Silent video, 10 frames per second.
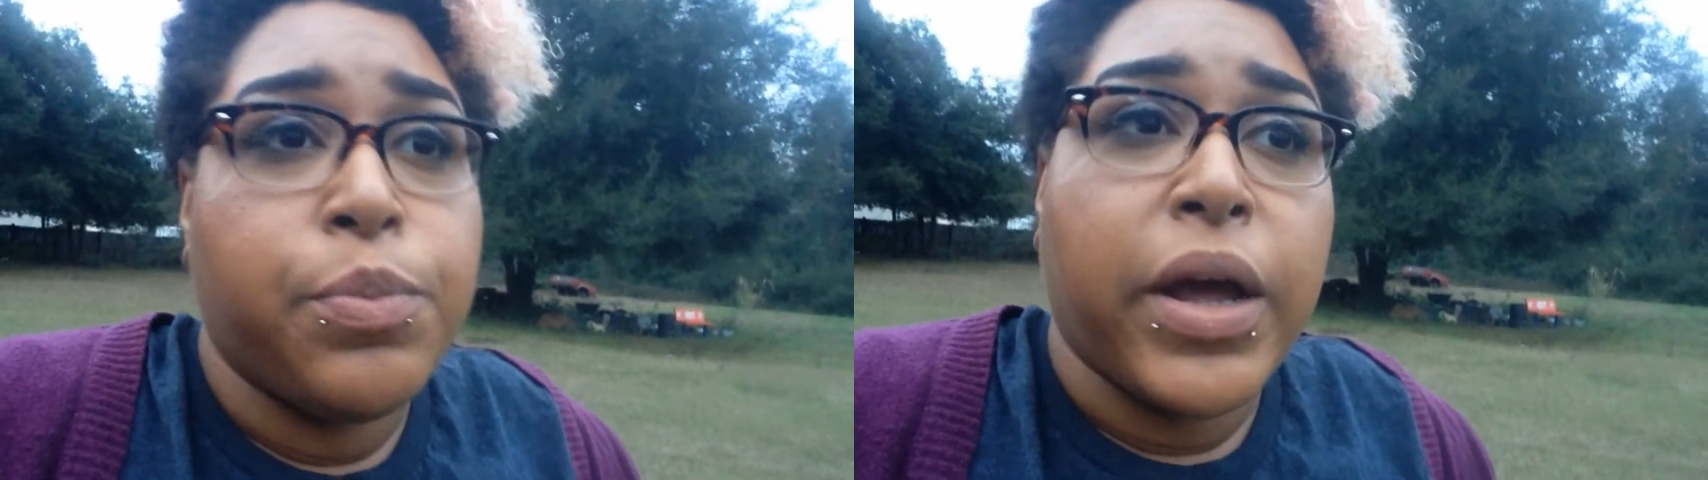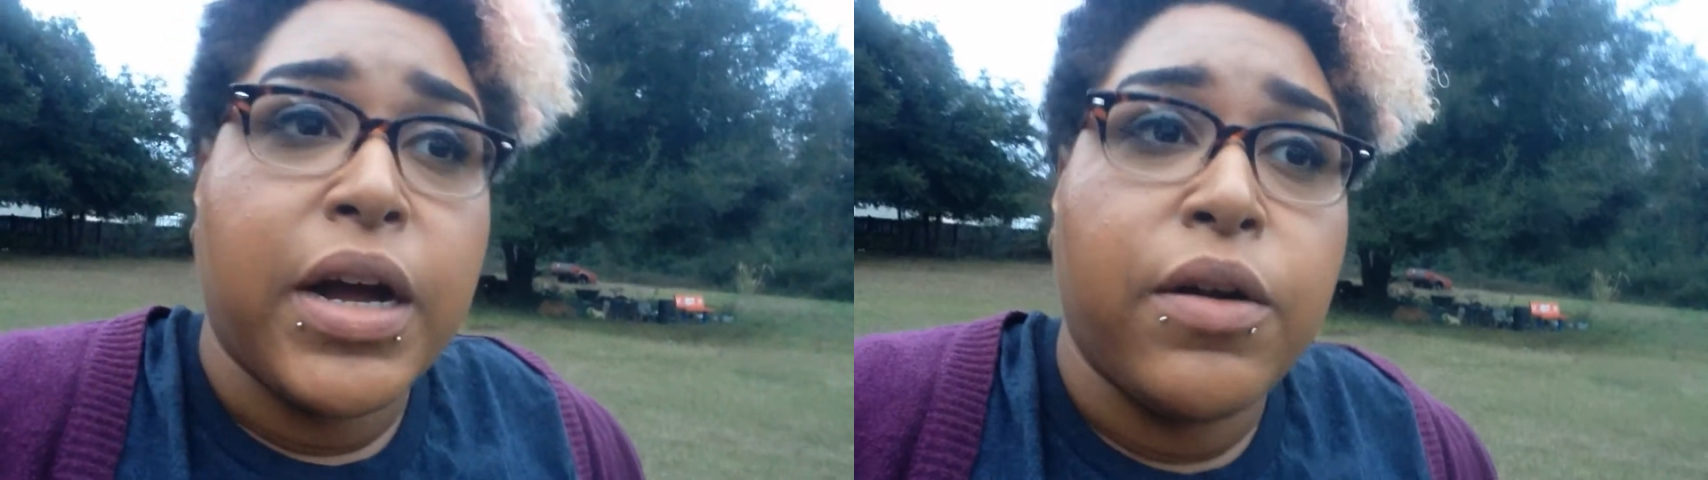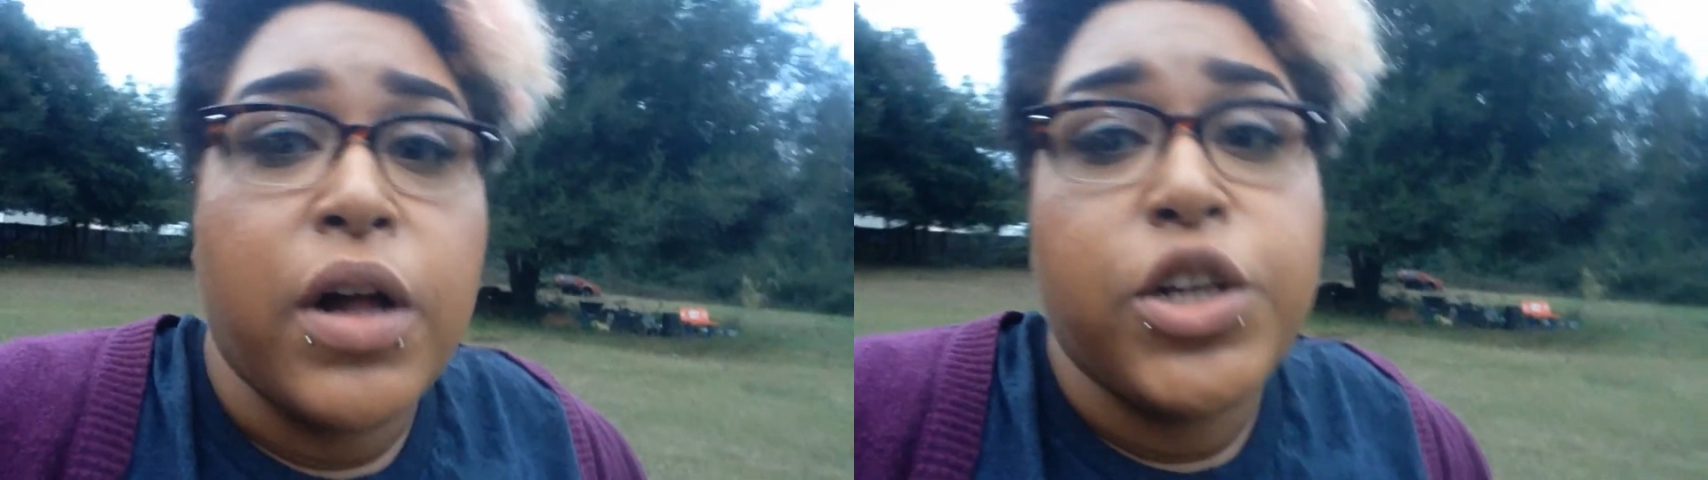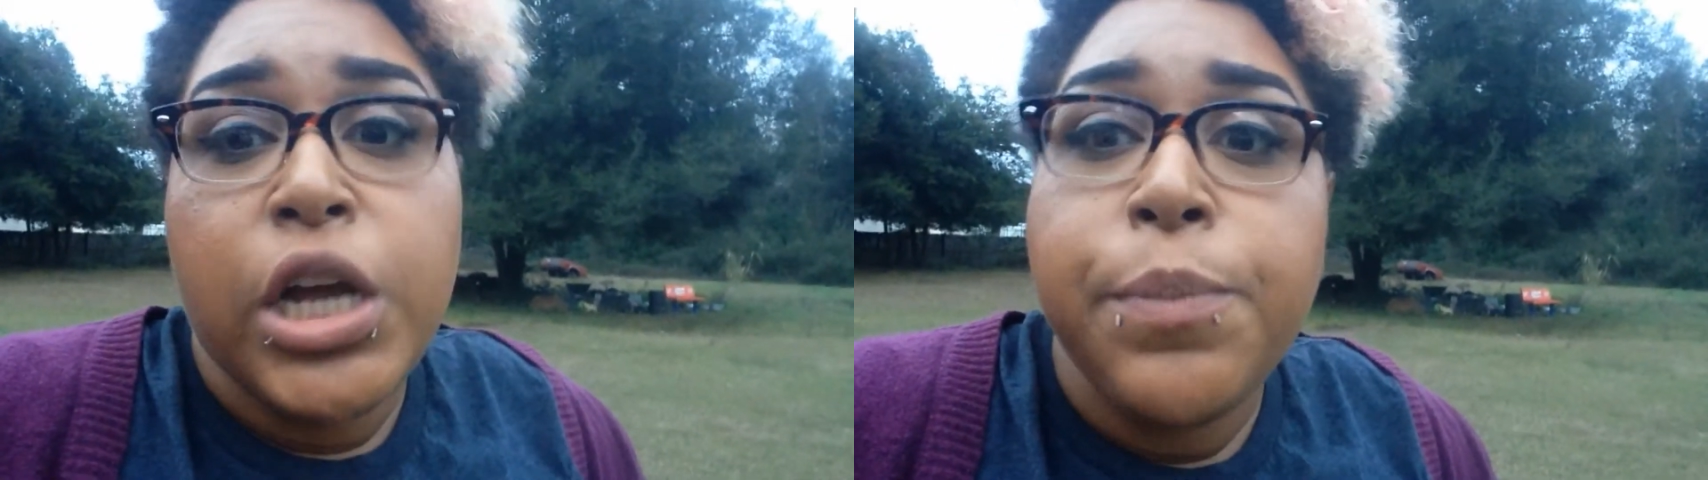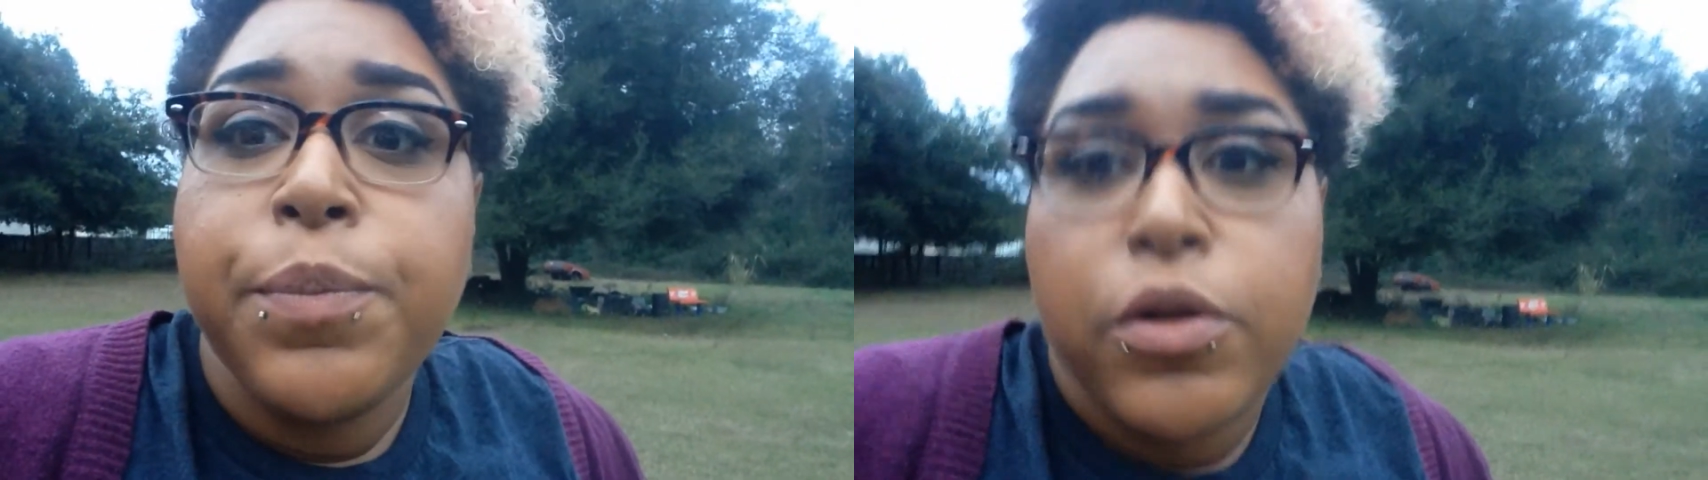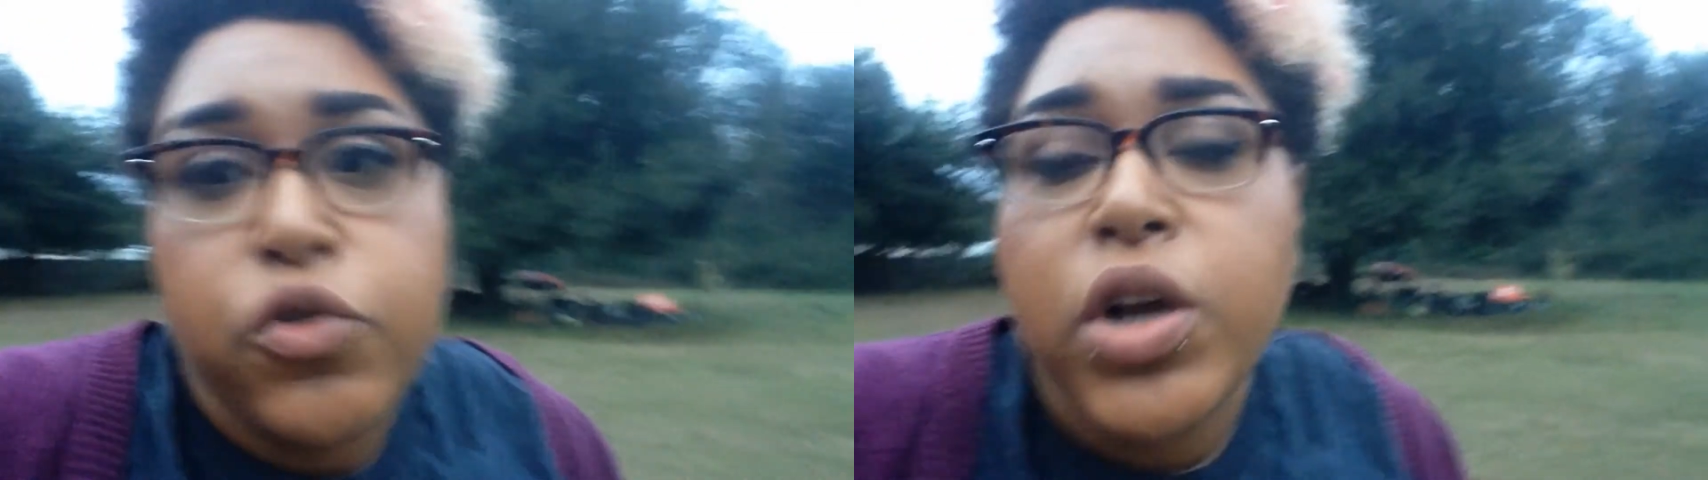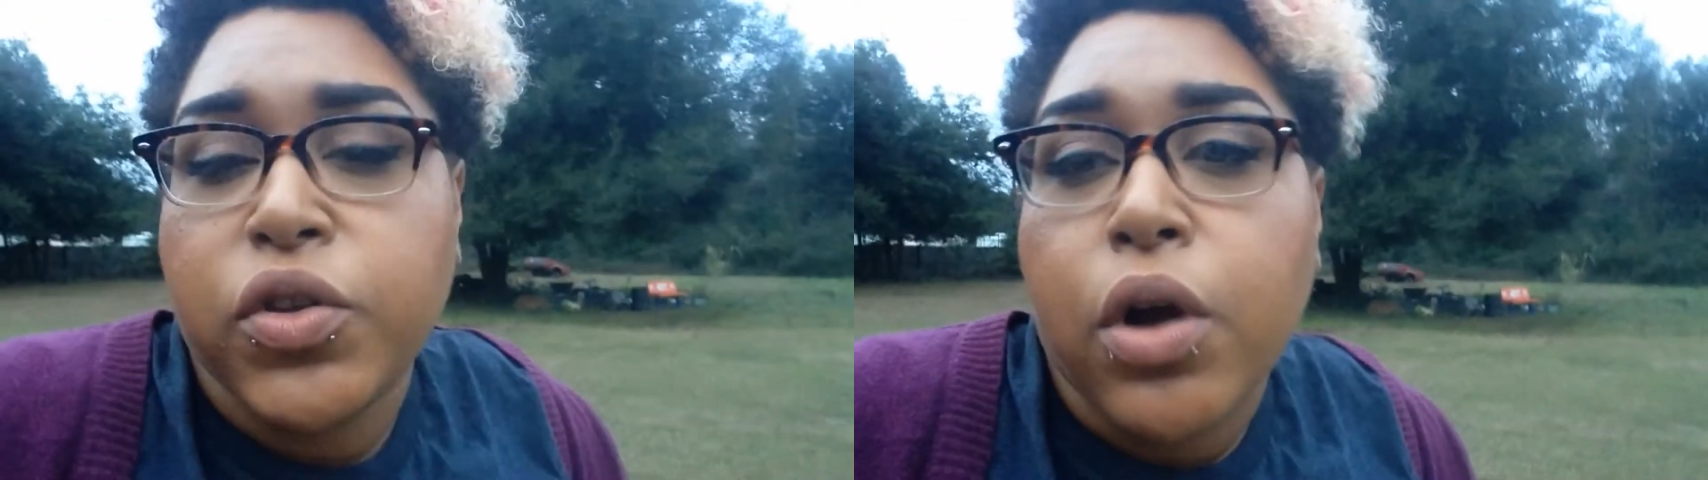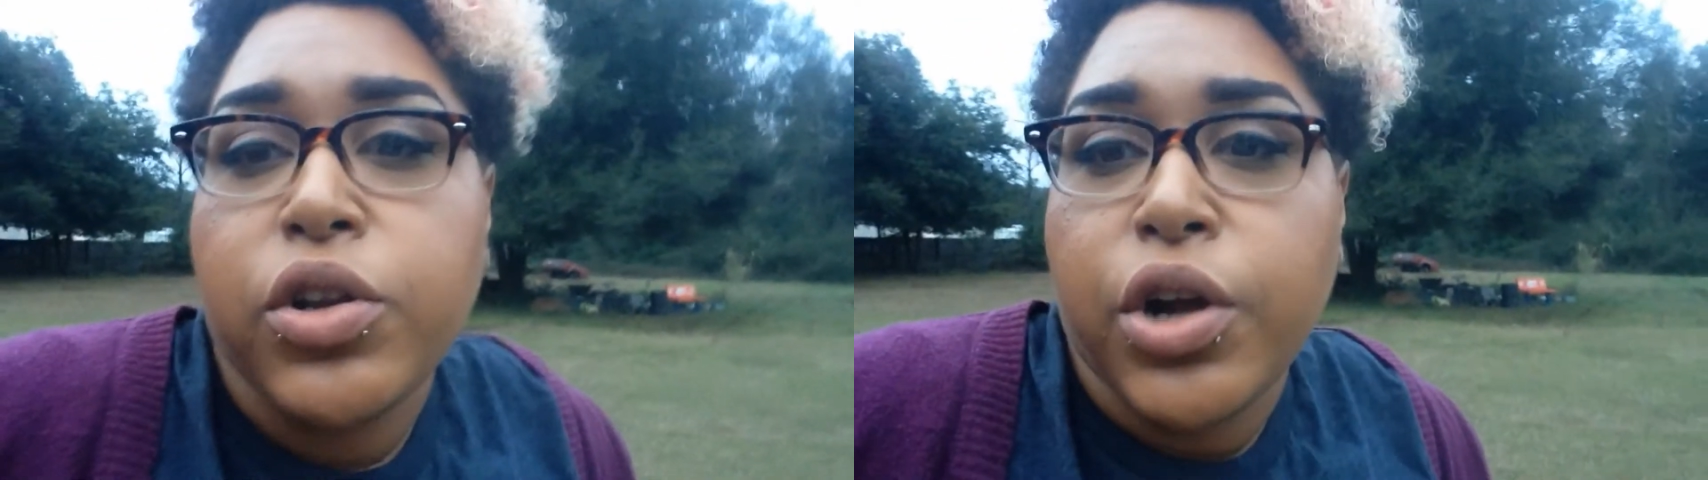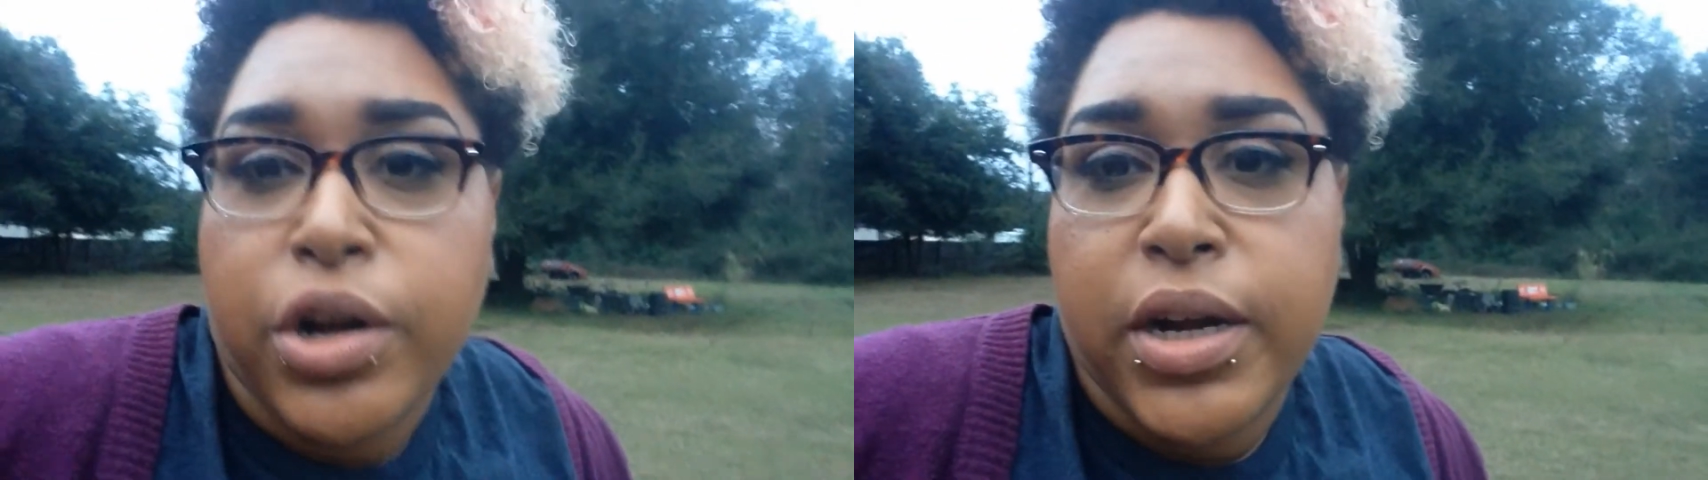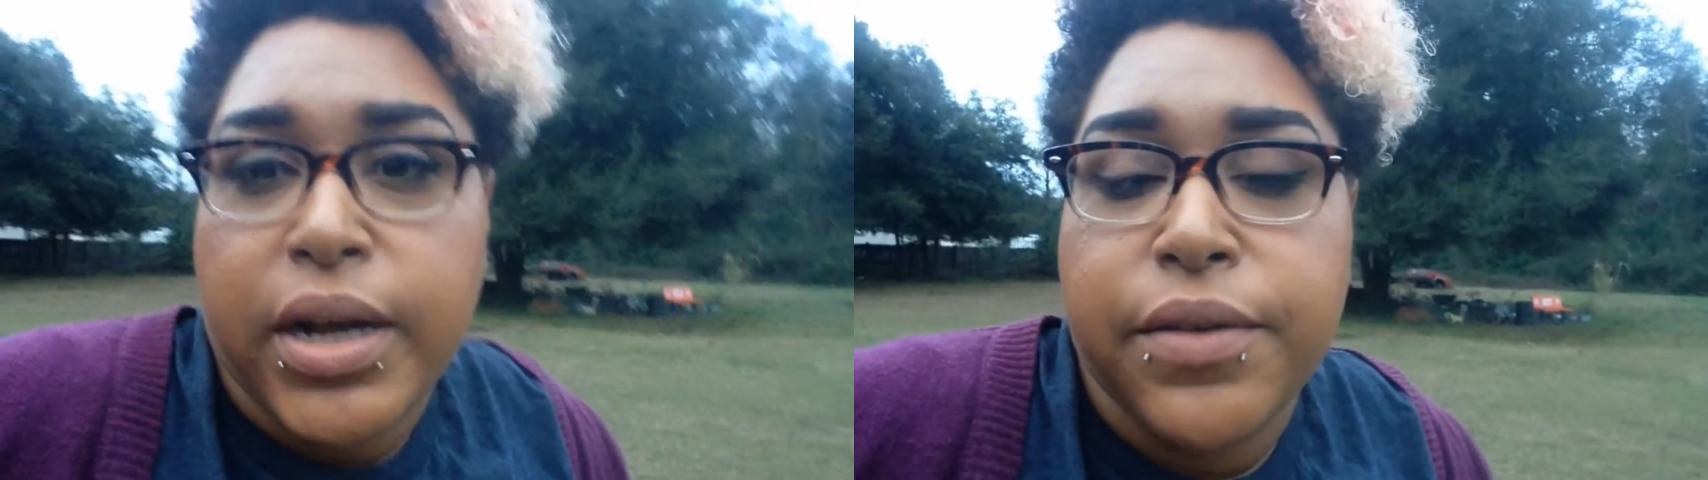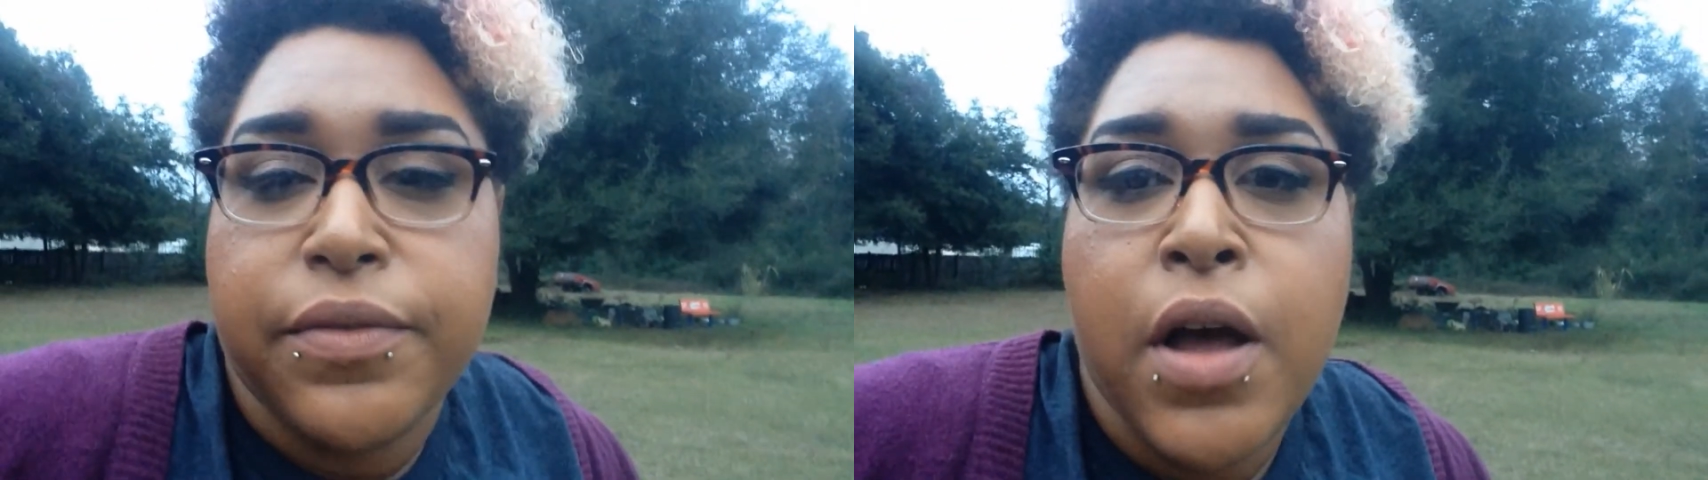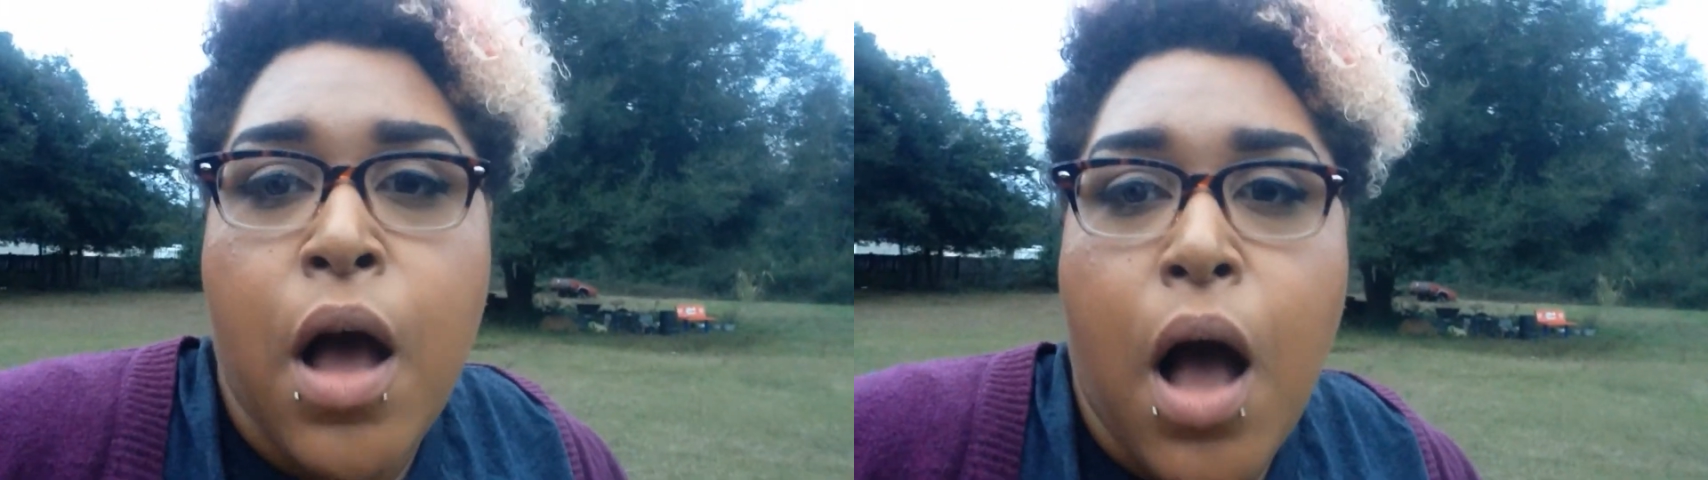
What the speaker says: like a cheap drugstore alternative